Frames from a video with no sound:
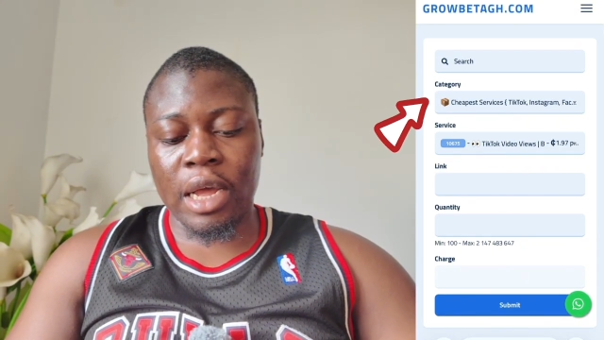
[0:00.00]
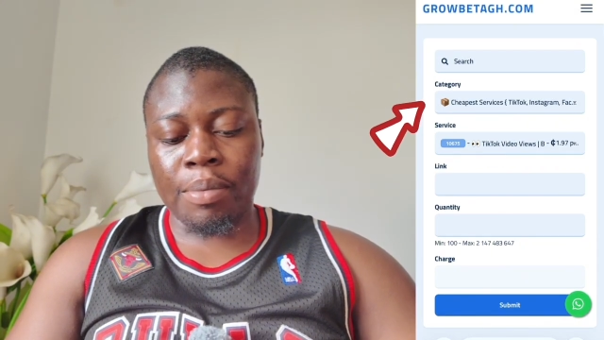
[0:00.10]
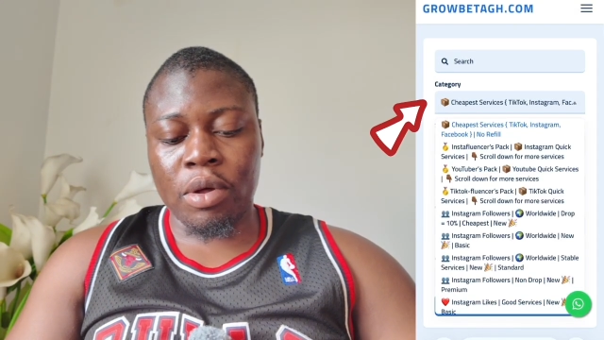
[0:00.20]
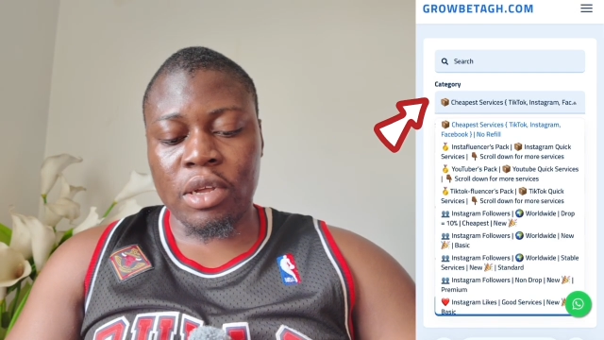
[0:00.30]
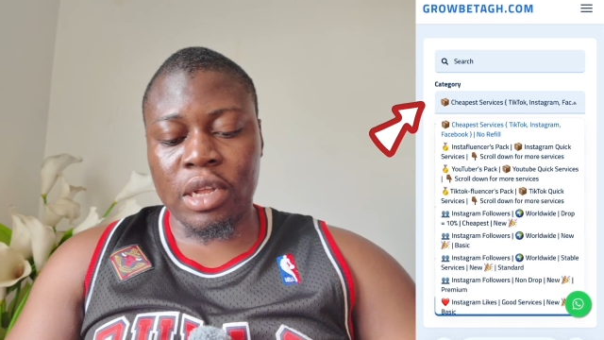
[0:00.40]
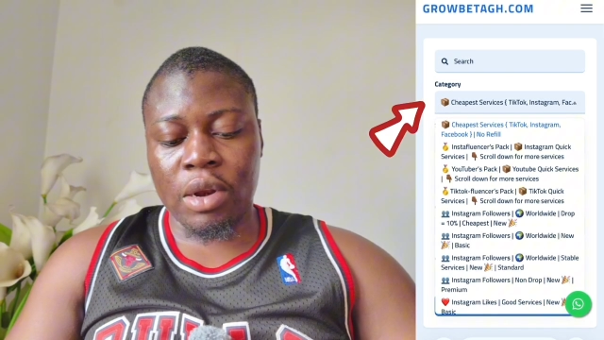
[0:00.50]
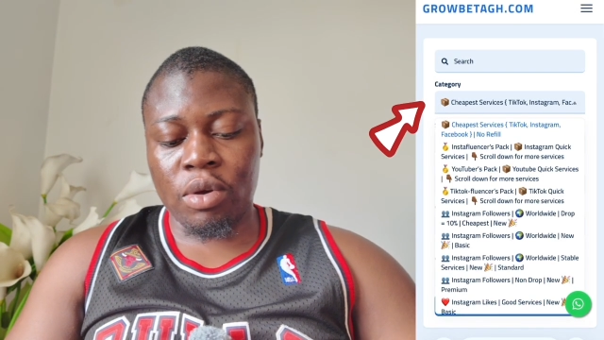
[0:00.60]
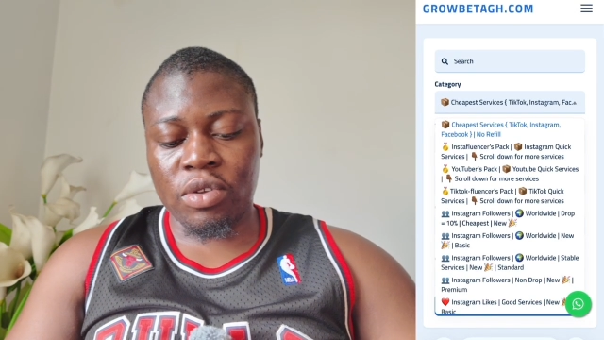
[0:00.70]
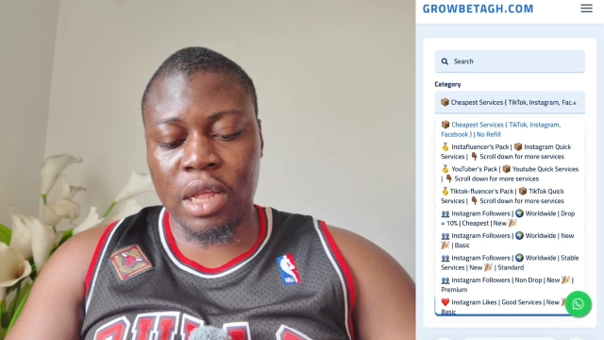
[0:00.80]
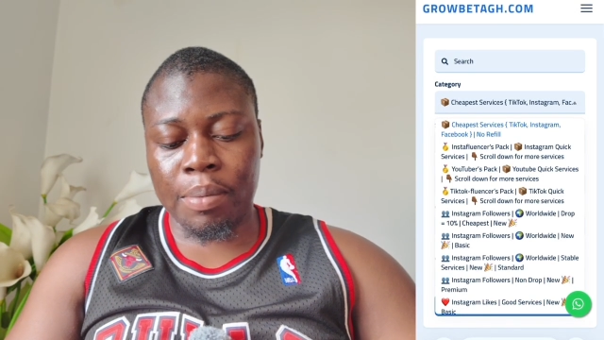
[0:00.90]
Tap on it, and
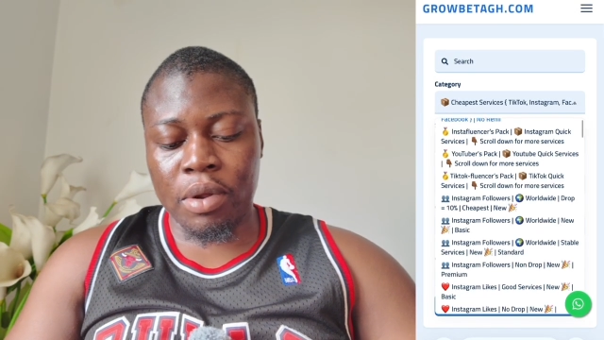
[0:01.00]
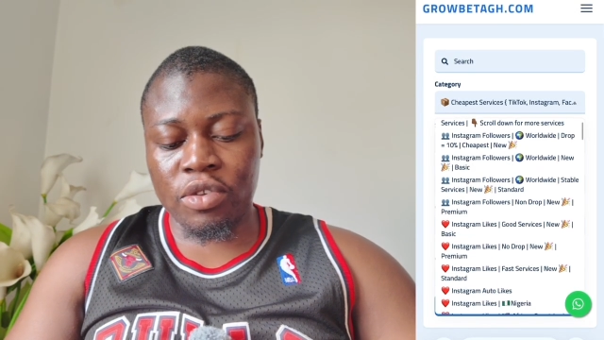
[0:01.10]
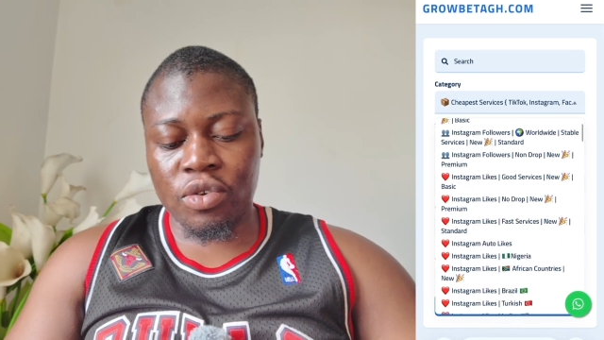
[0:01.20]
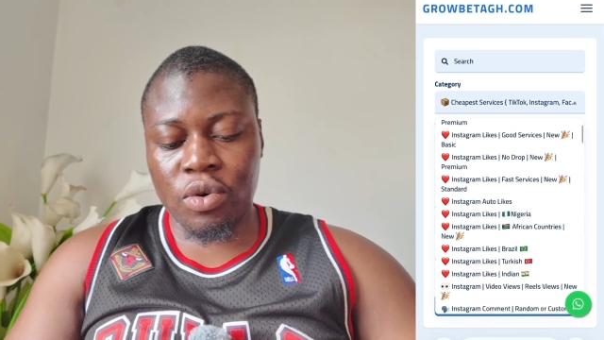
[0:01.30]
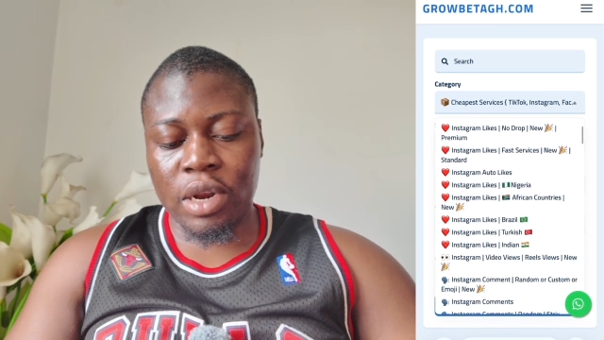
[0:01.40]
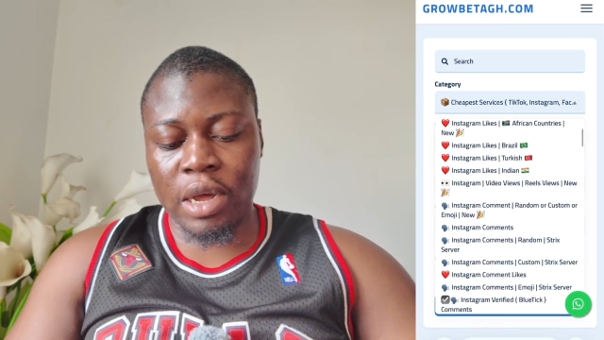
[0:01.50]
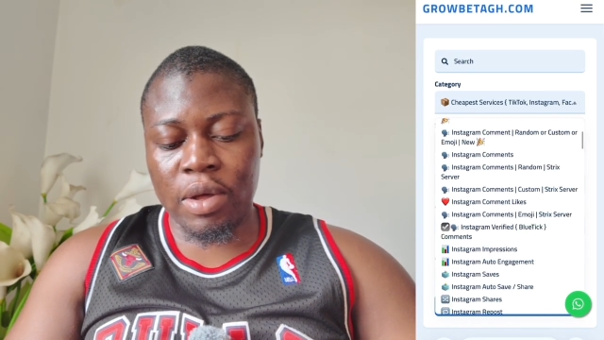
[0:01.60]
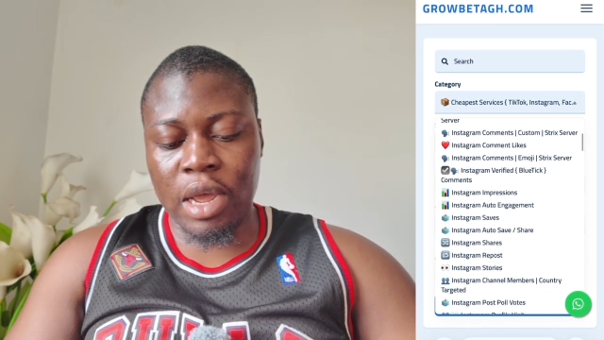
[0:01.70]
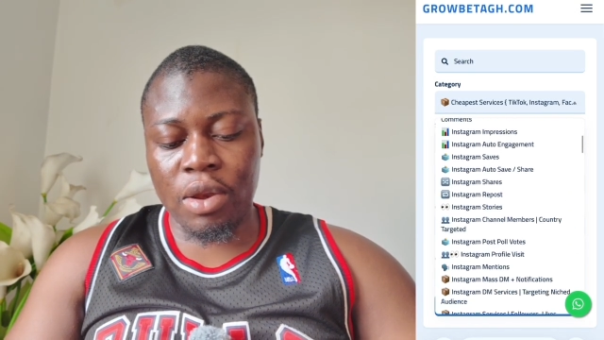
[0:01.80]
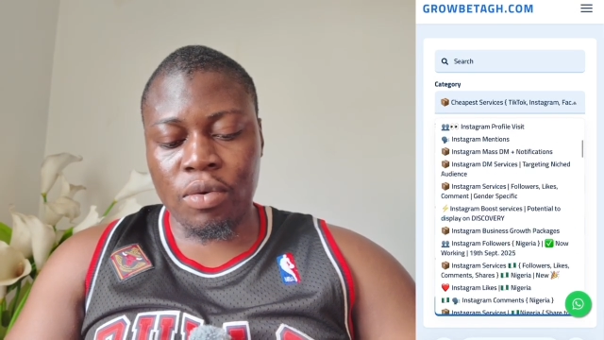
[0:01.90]
once you tap on it, scroll
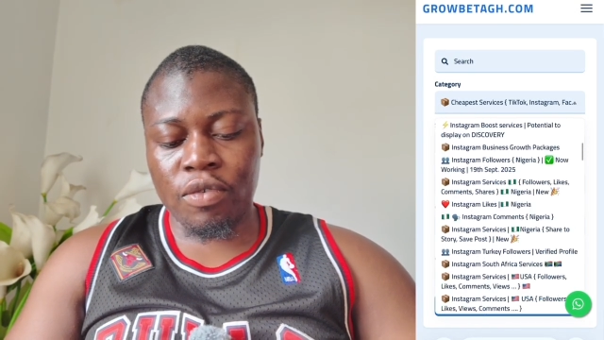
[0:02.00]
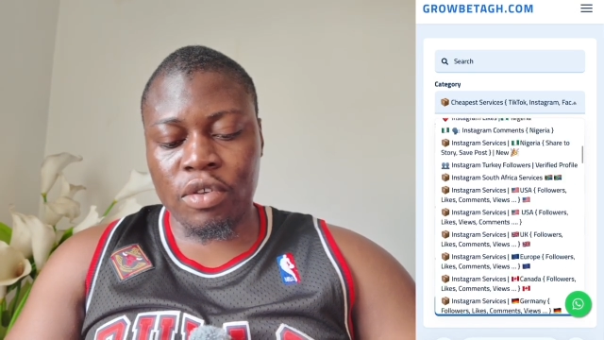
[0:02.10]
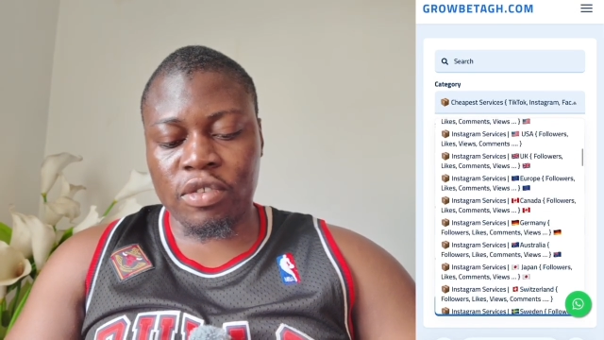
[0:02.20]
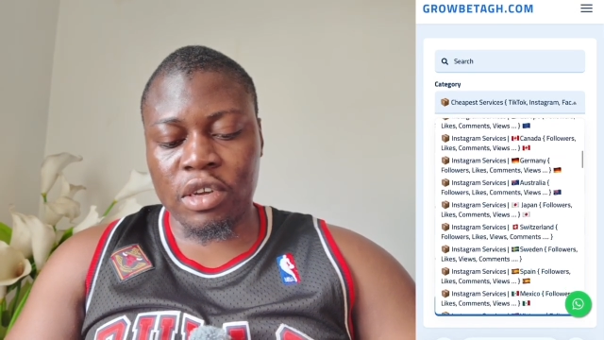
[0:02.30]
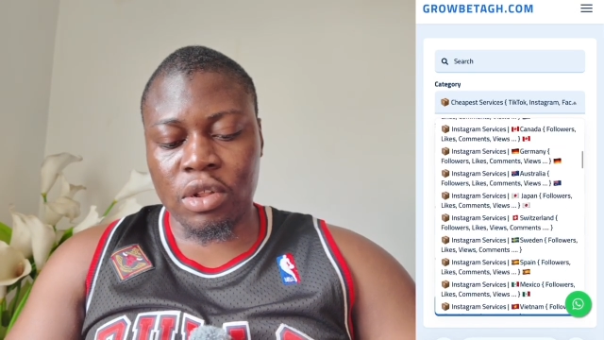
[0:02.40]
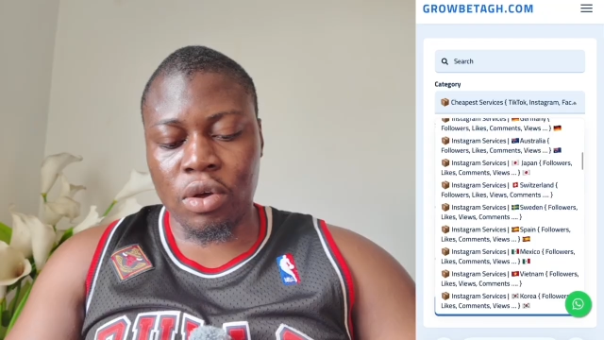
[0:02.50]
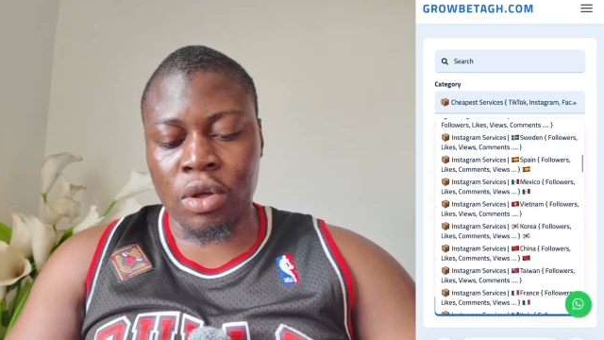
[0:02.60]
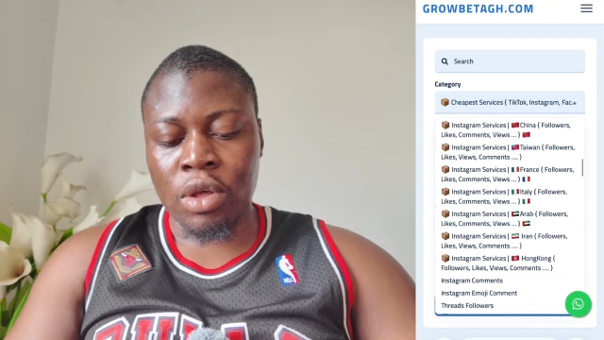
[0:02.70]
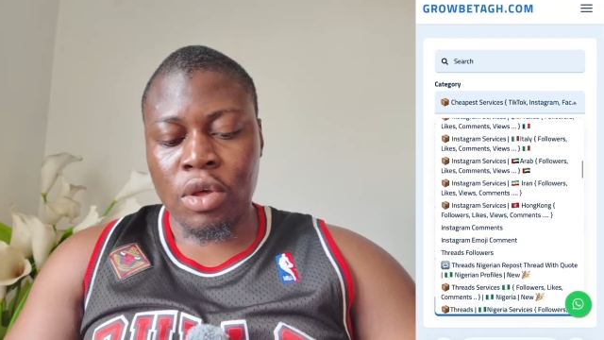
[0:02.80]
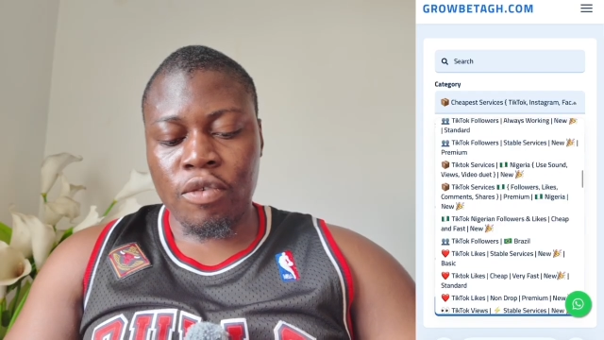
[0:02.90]
down and look for
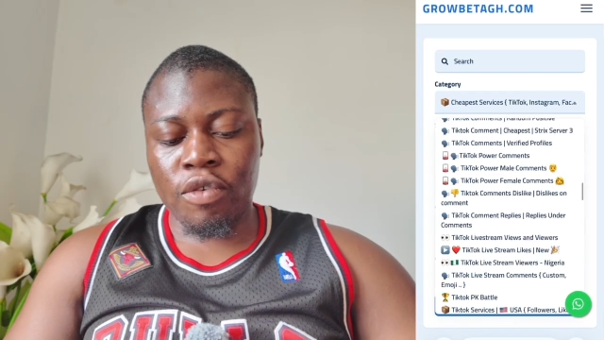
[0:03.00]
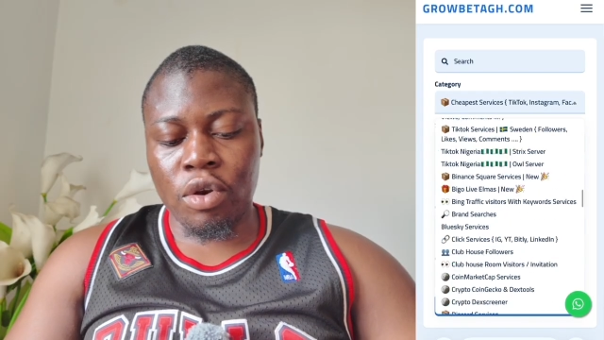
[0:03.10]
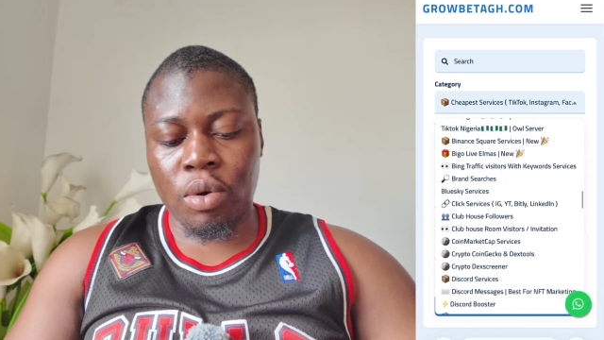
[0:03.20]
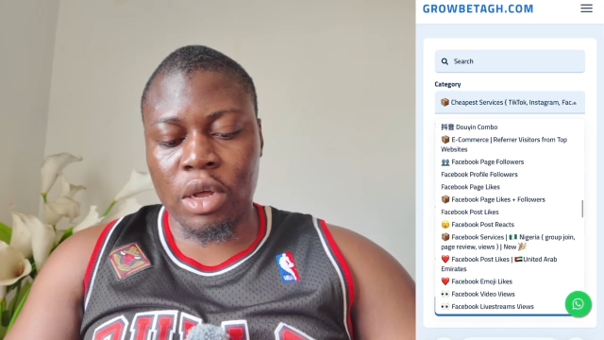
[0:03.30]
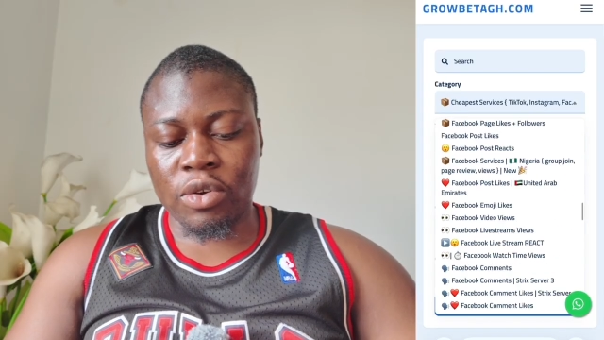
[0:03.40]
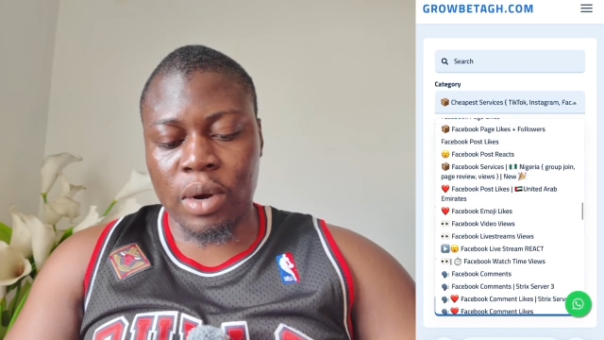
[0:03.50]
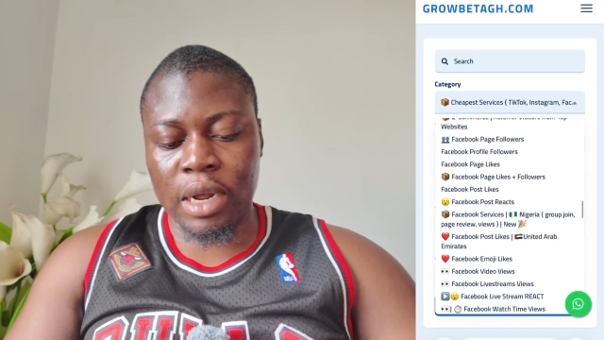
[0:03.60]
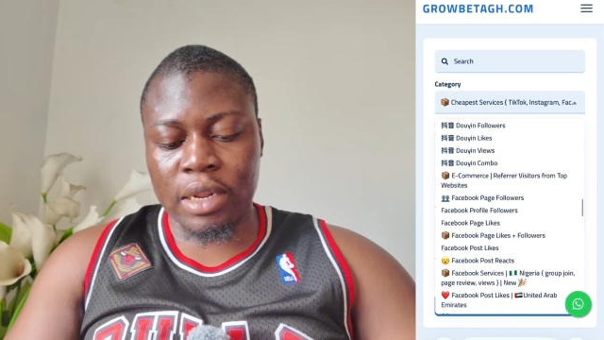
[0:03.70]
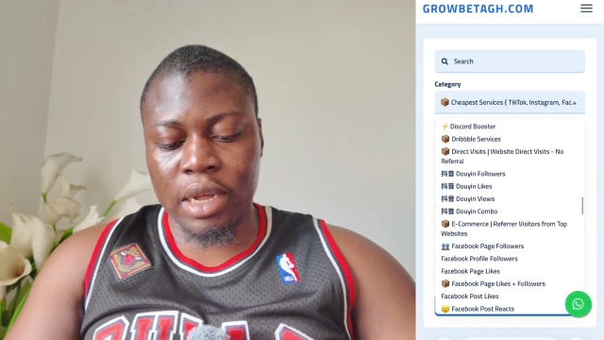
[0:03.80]
TikTok followers, right?